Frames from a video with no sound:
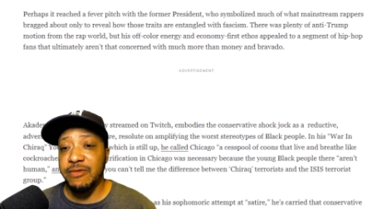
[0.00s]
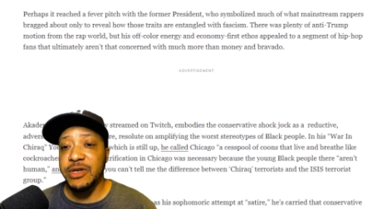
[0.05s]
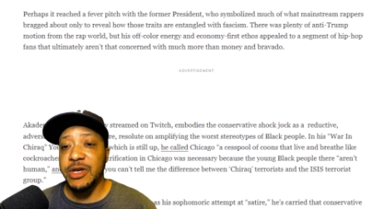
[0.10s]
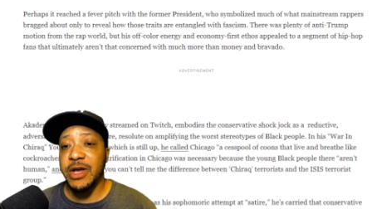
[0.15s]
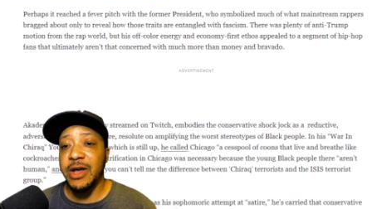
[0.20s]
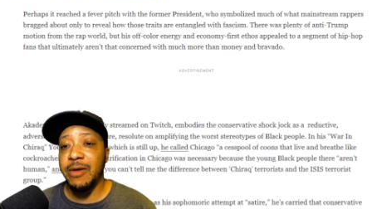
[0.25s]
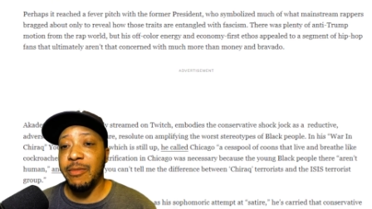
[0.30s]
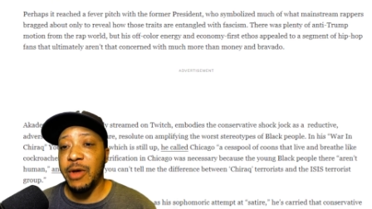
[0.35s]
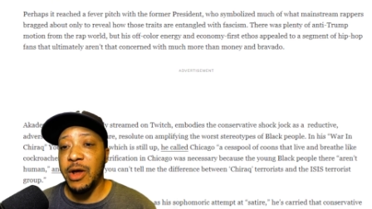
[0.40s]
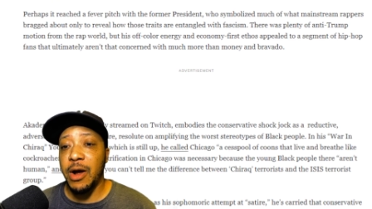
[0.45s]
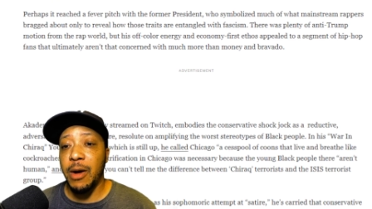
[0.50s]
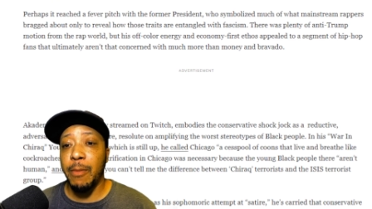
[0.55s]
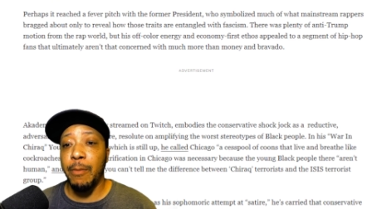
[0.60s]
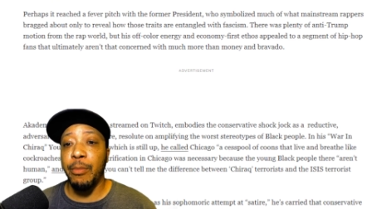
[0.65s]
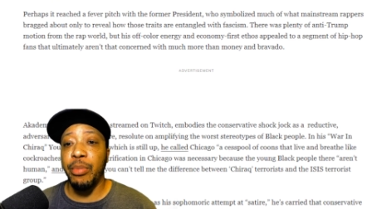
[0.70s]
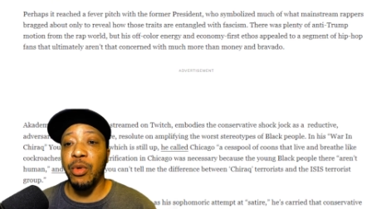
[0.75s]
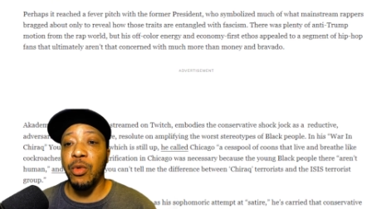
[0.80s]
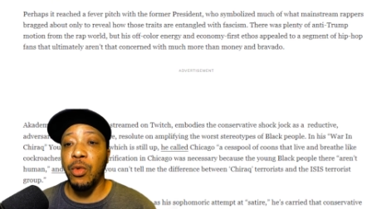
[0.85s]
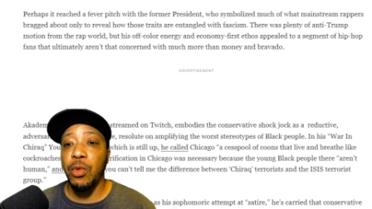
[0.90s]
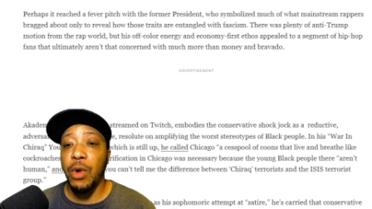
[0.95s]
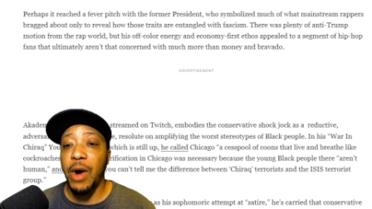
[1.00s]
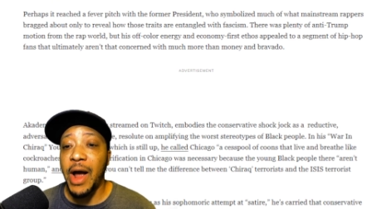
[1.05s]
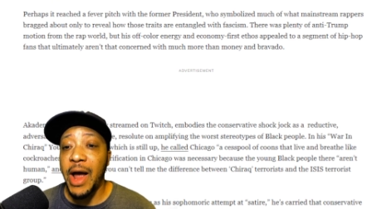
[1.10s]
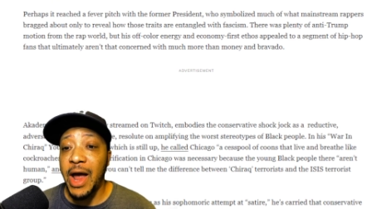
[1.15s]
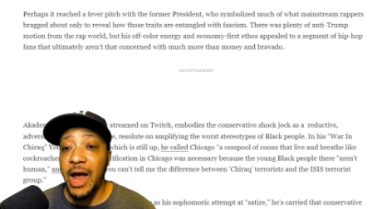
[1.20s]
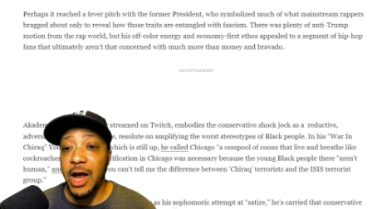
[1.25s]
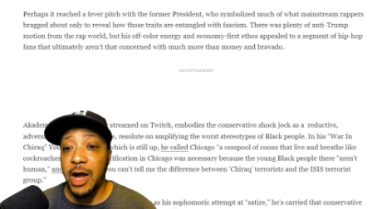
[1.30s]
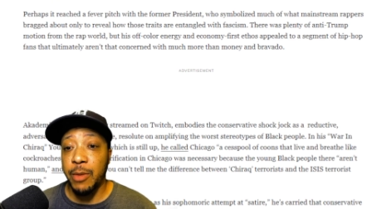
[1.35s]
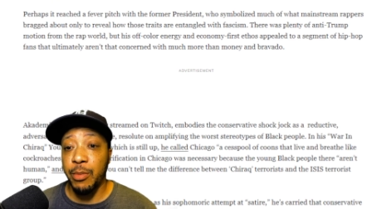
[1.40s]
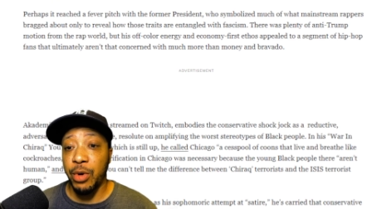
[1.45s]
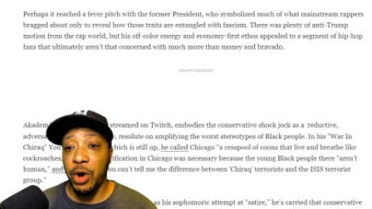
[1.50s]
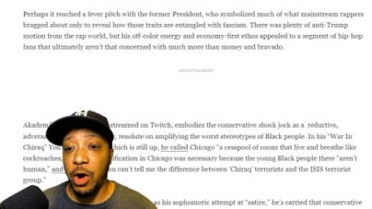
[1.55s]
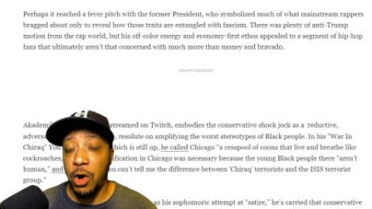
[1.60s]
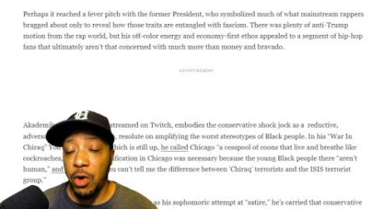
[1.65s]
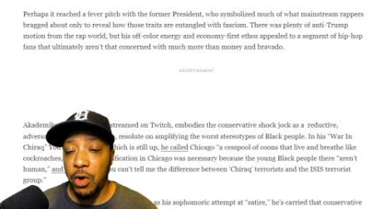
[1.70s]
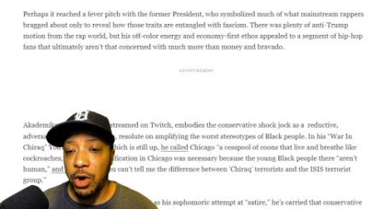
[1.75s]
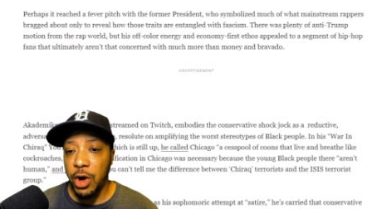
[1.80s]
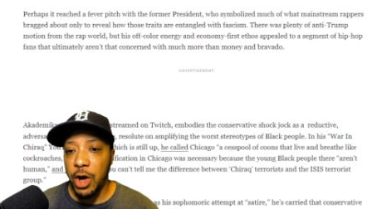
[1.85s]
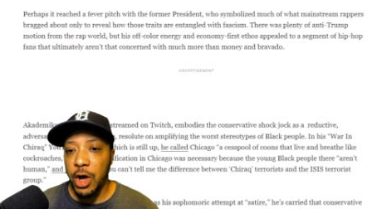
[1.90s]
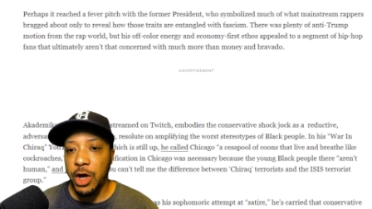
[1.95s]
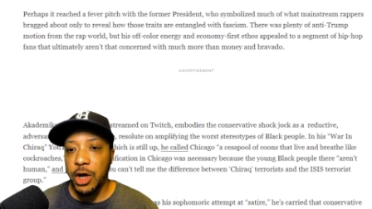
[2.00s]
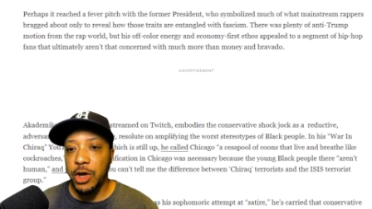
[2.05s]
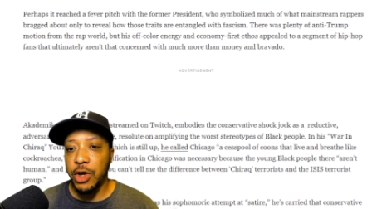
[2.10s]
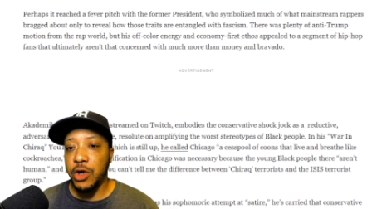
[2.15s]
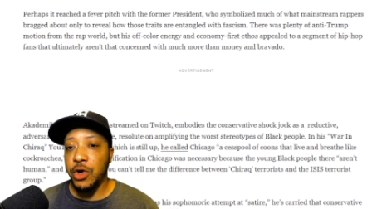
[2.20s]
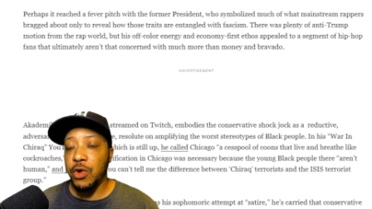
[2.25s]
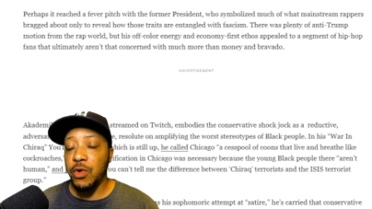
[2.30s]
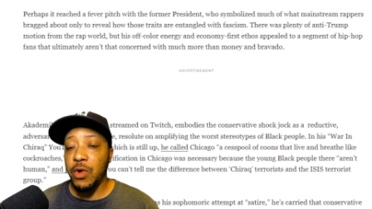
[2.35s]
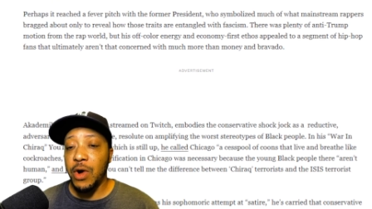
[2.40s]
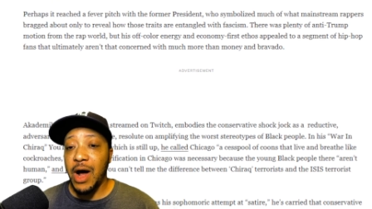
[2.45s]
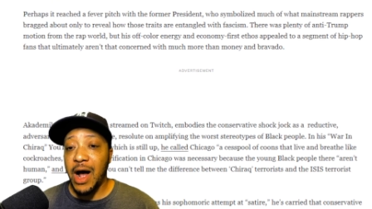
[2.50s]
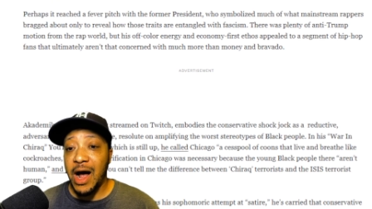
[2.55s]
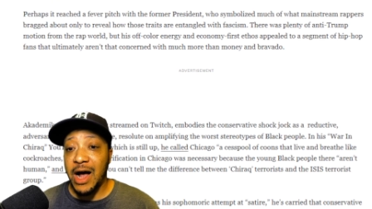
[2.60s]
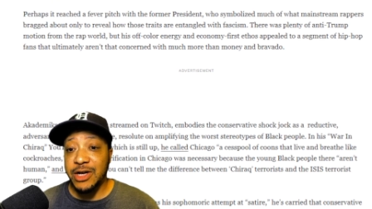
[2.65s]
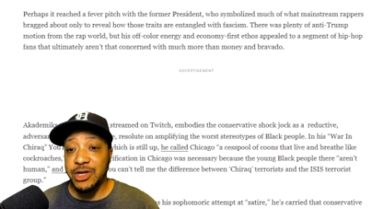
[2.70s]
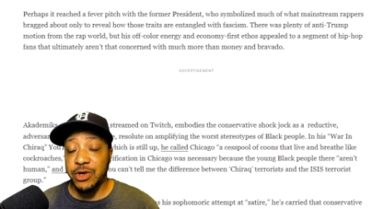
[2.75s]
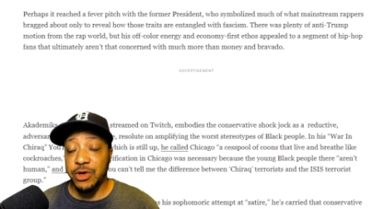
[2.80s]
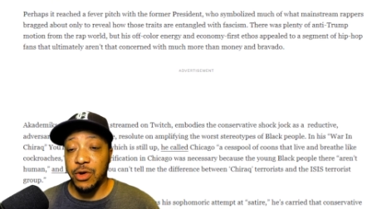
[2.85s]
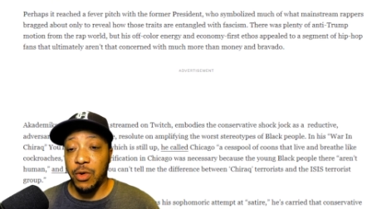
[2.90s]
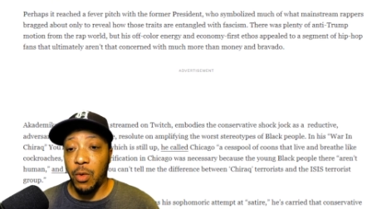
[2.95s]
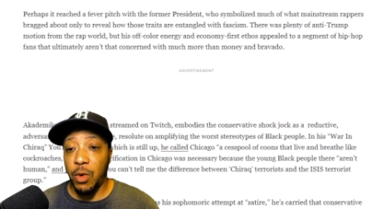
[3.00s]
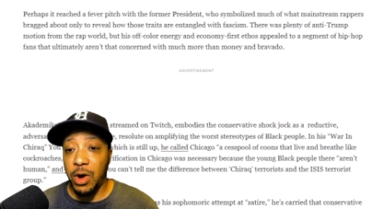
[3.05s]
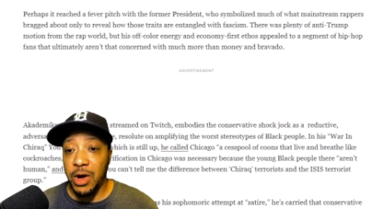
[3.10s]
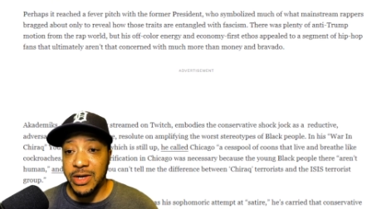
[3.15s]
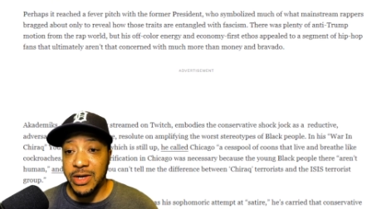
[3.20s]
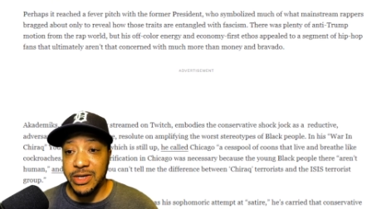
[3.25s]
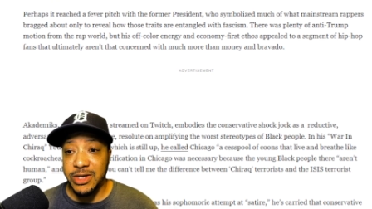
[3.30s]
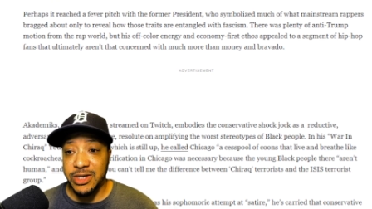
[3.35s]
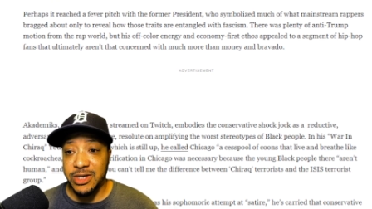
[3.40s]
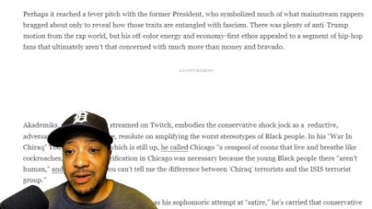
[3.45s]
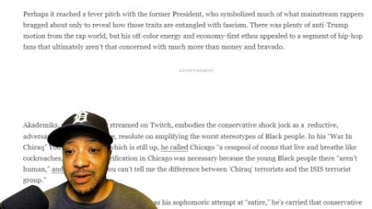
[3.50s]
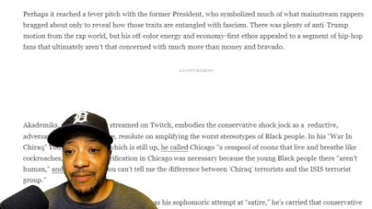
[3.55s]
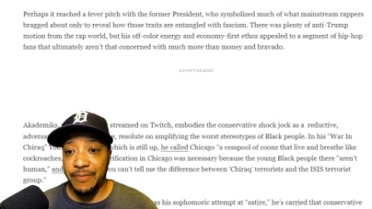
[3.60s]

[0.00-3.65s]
Give me a break, bro. You guys are the ones